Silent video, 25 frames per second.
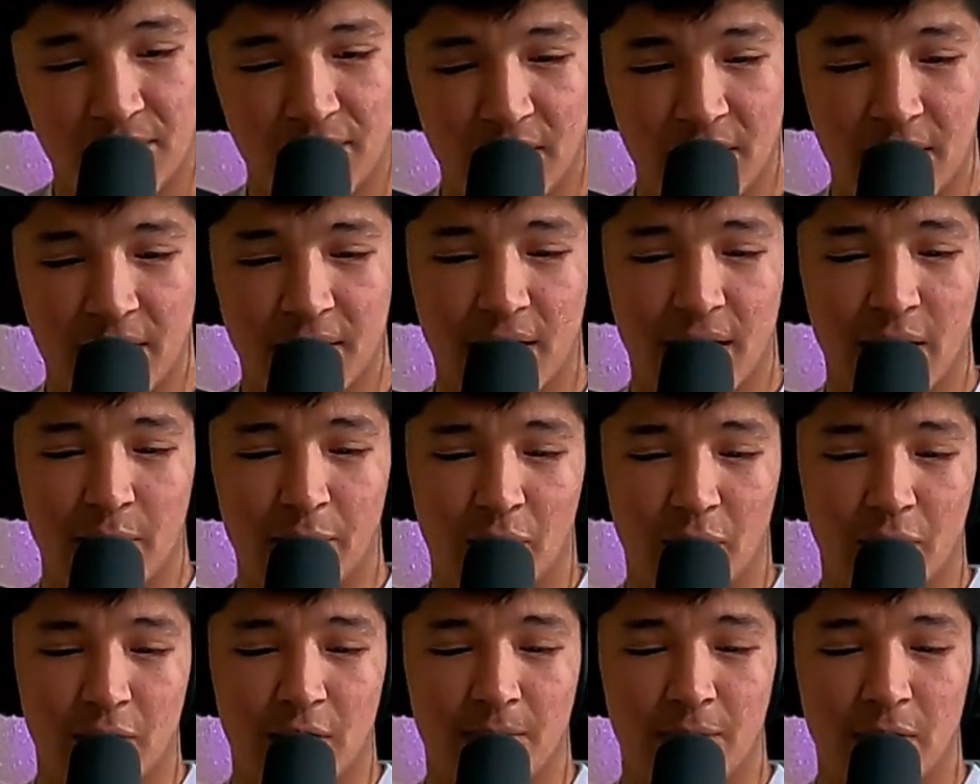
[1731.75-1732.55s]
I got it
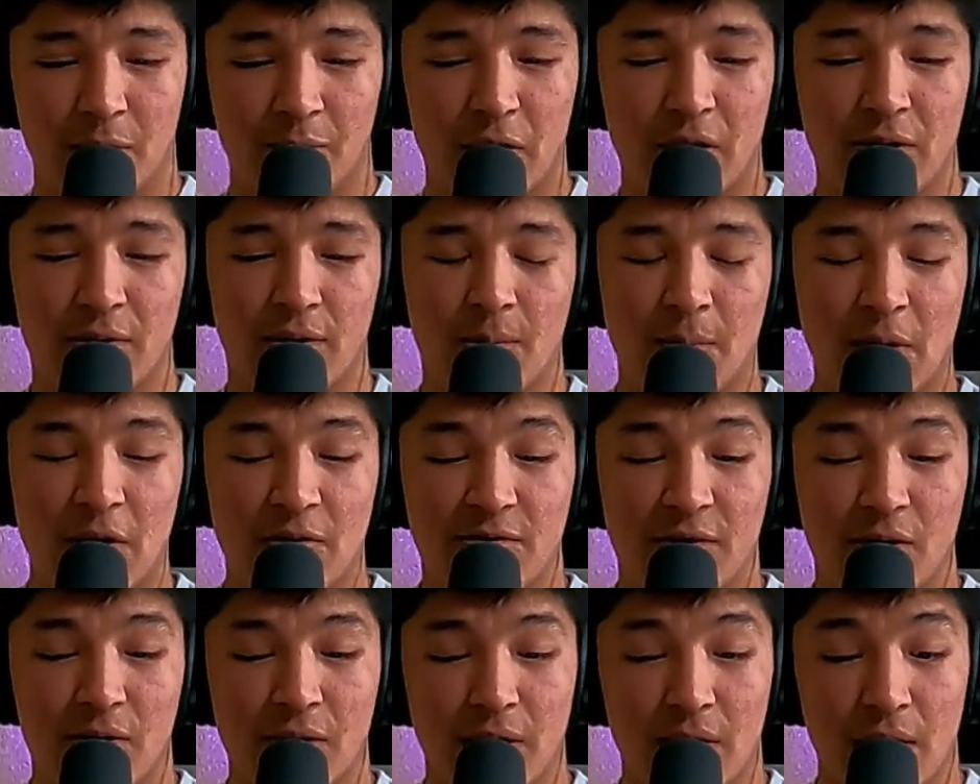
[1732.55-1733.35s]
pulled up on my on my
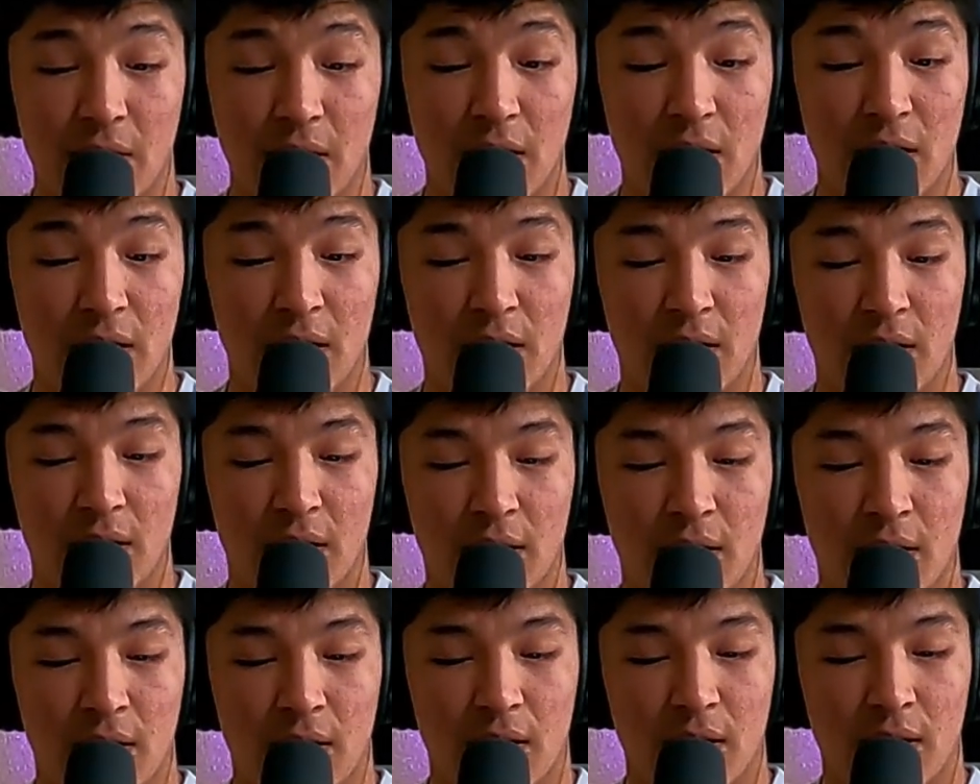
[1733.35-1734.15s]
phone here.
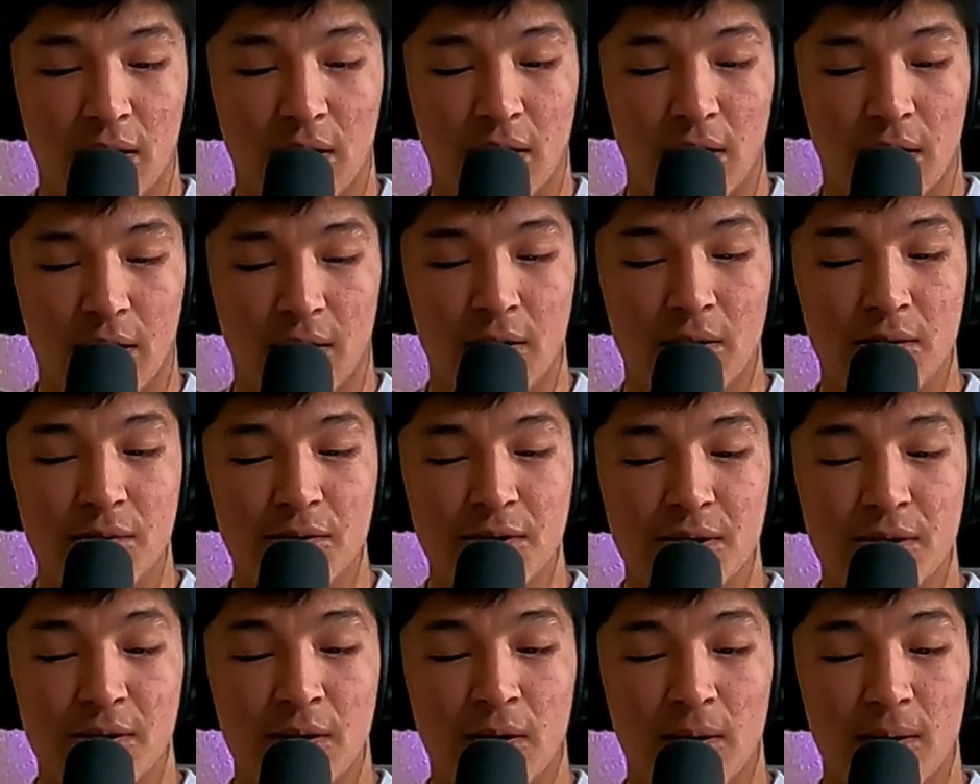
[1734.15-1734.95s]
Uh,
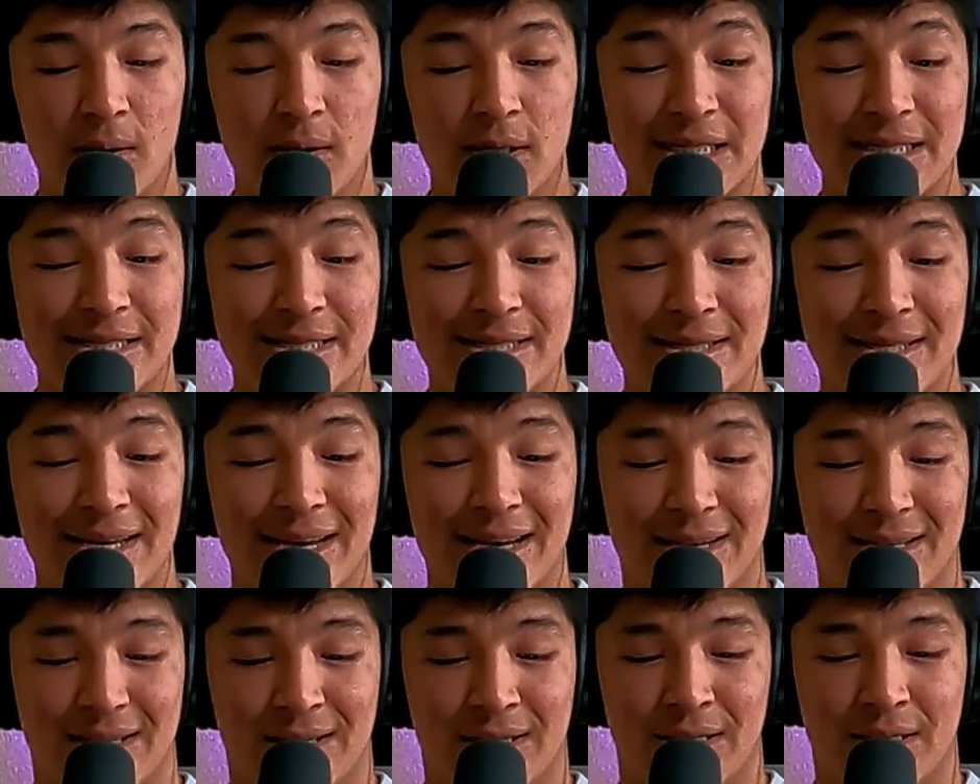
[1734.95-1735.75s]
star
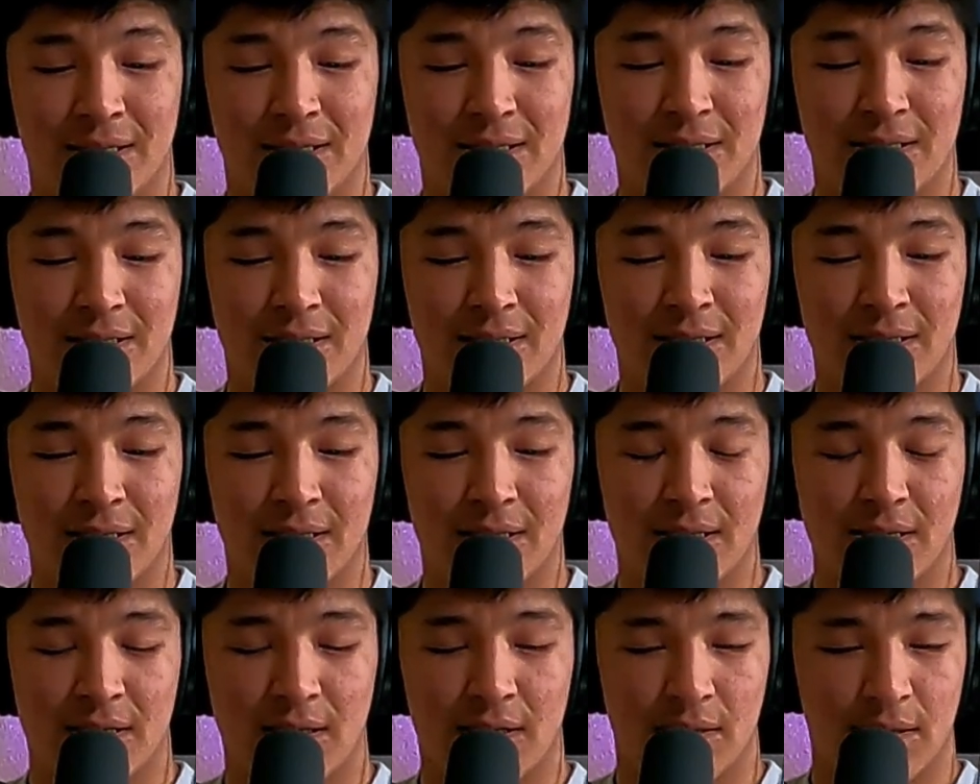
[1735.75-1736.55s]
says,
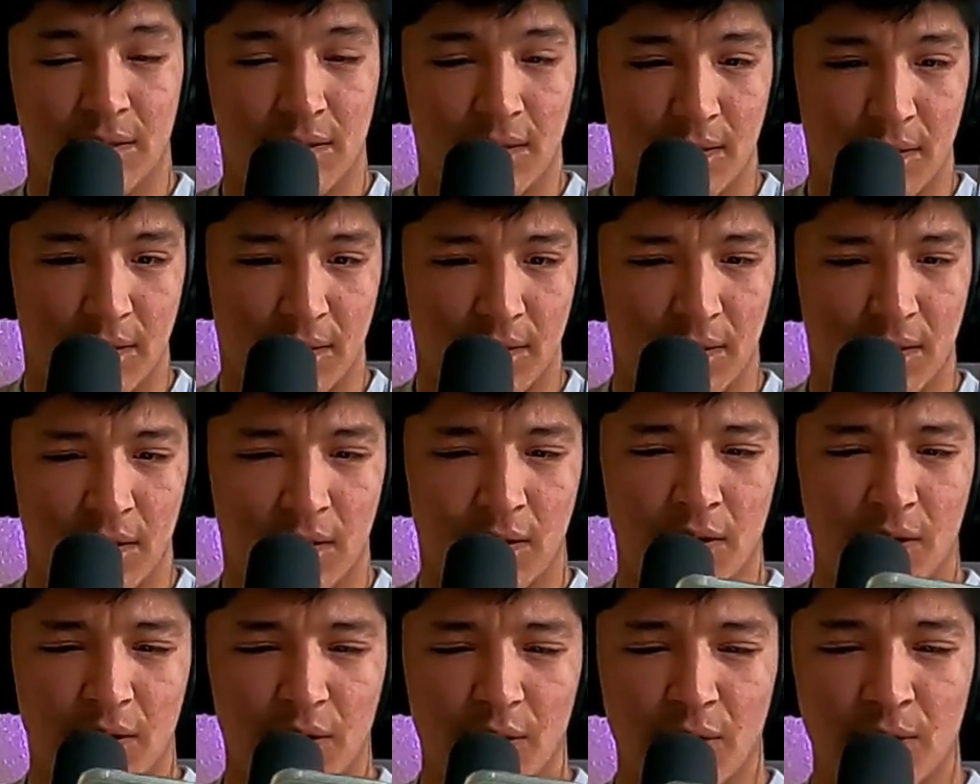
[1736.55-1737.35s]

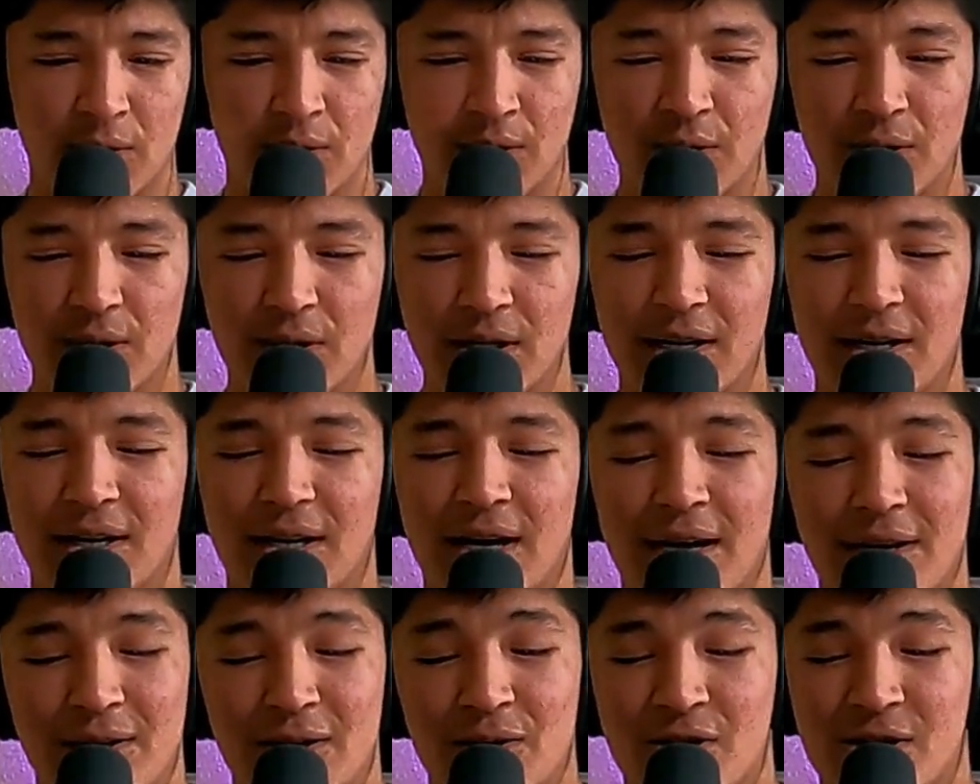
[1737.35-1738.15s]
look
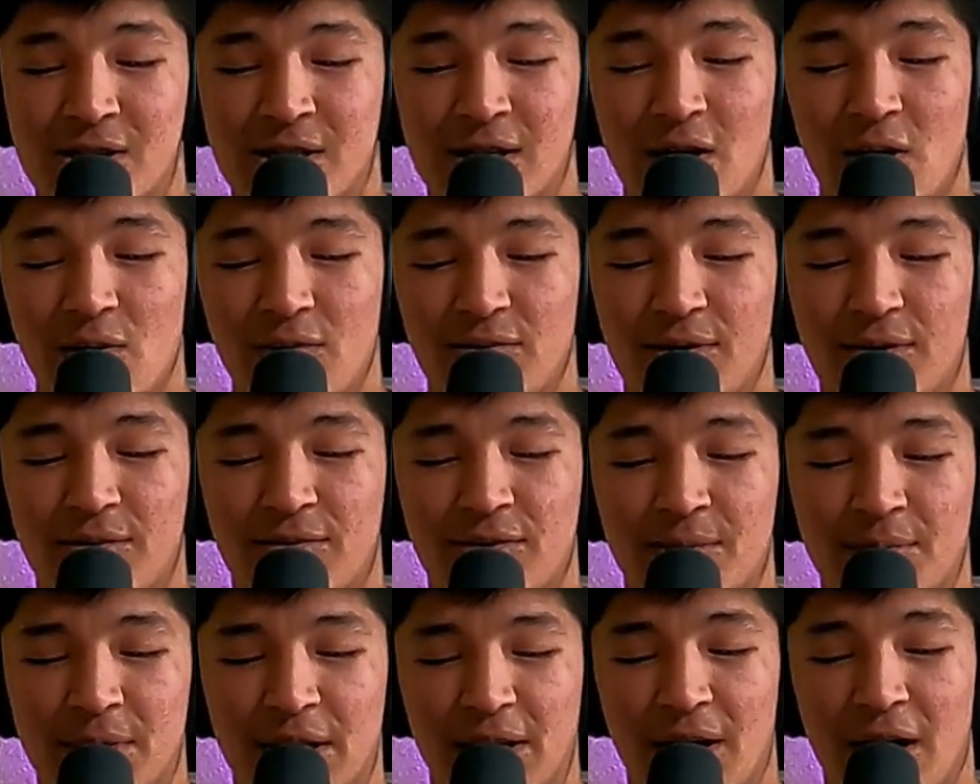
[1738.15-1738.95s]
at yourself
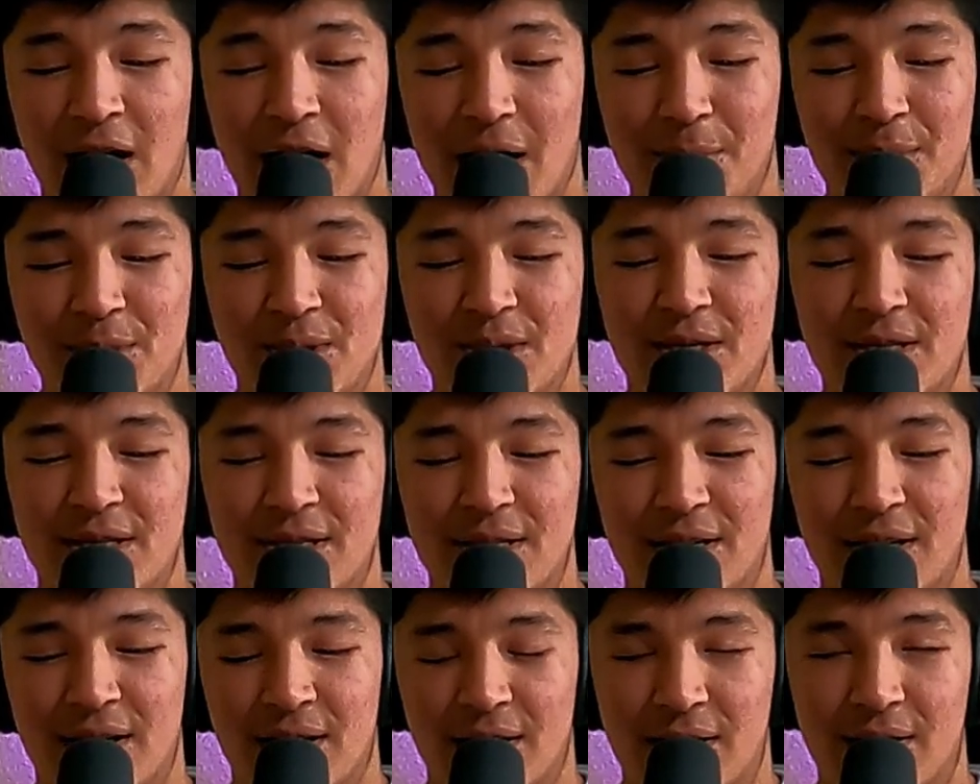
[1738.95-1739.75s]
from the opposite
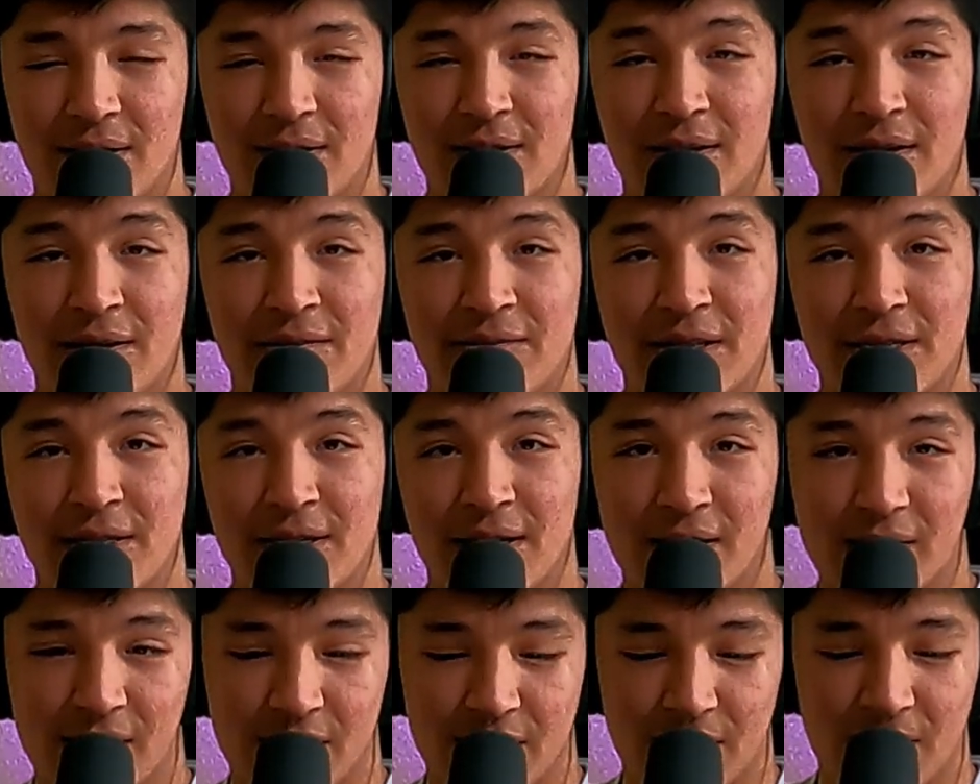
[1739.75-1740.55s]
end of the
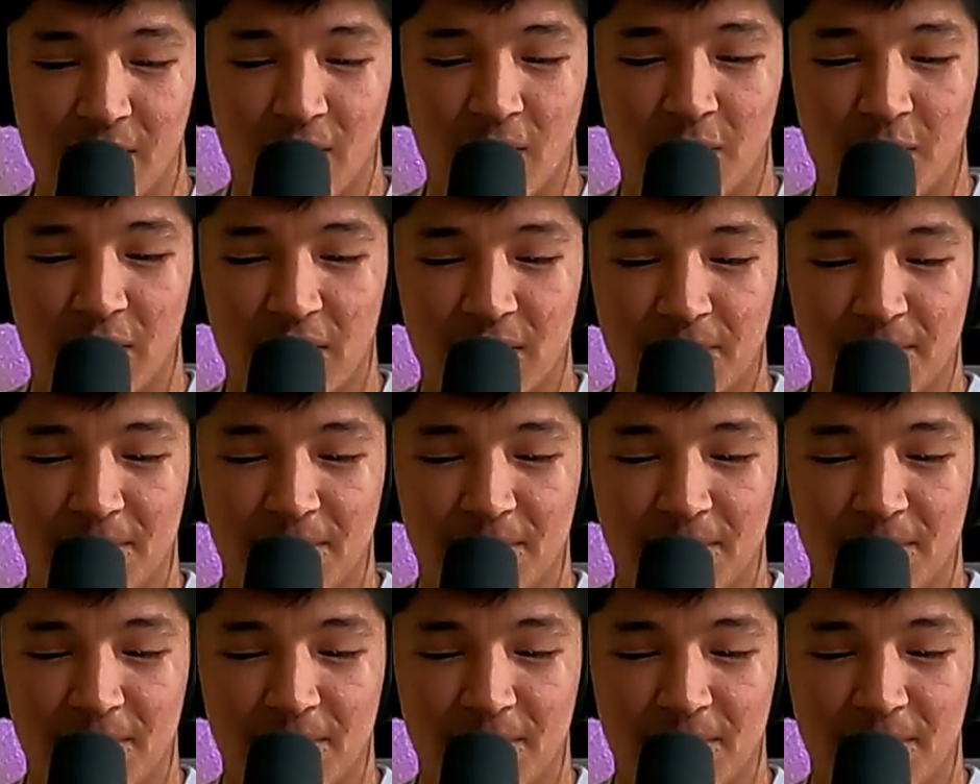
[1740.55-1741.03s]
telescope.